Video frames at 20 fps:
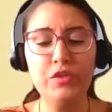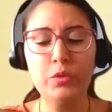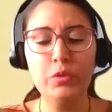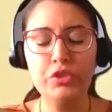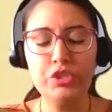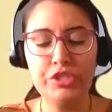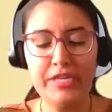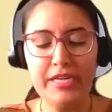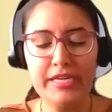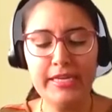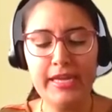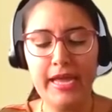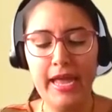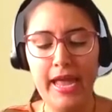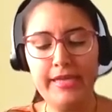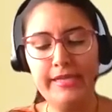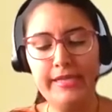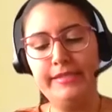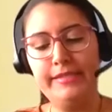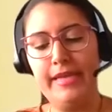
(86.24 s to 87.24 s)
So she
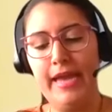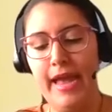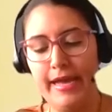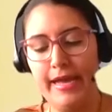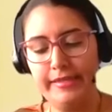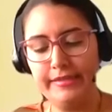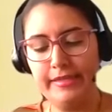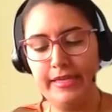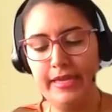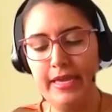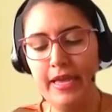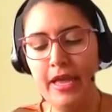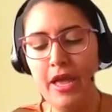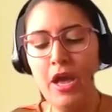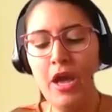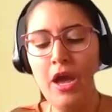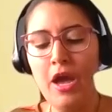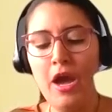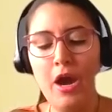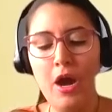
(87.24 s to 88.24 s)
is asking,
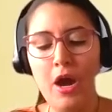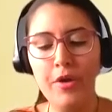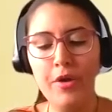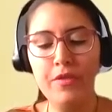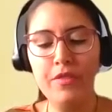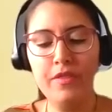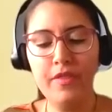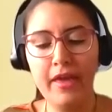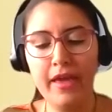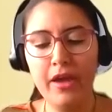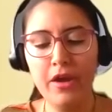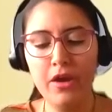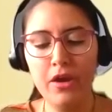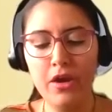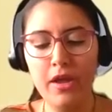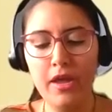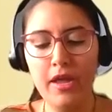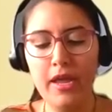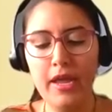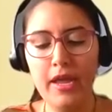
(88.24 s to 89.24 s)
are
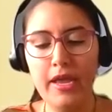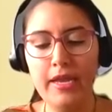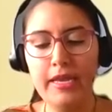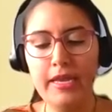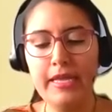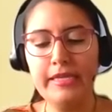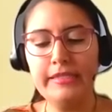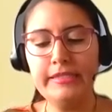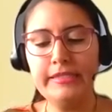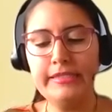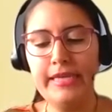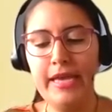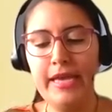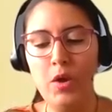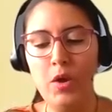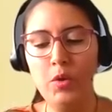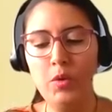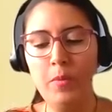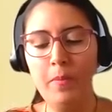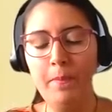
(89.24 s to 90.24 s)
there any
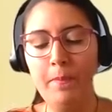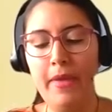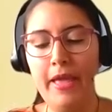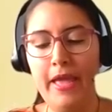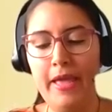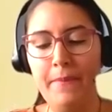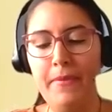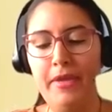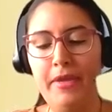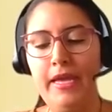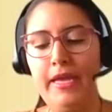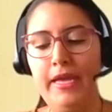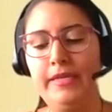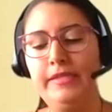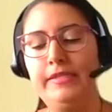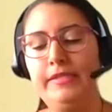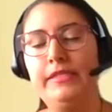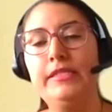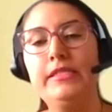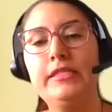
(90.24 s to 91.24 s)
down payment
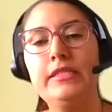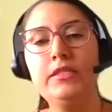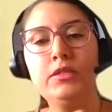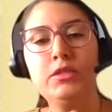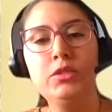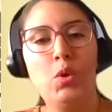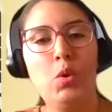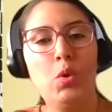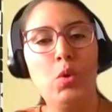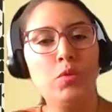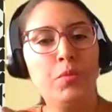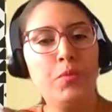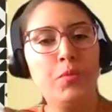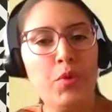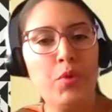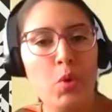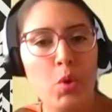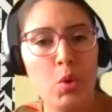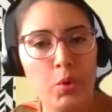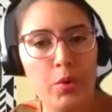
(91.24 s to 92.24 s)
assistance loan
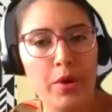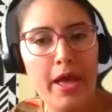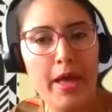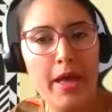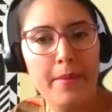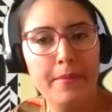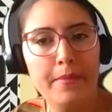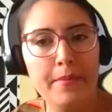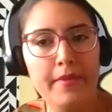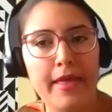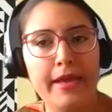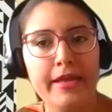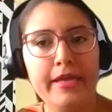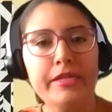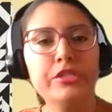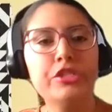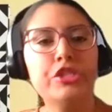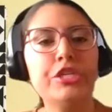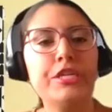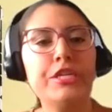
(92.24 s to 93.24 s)
program that
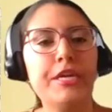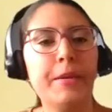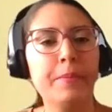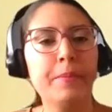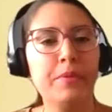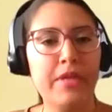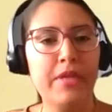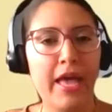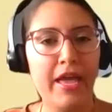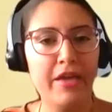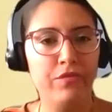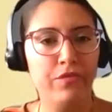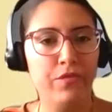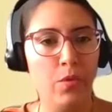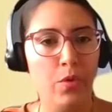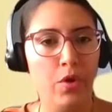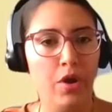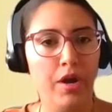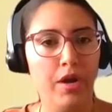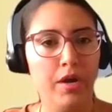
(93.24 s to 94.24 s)
can she apply
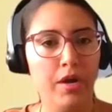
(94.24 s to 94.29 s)
for?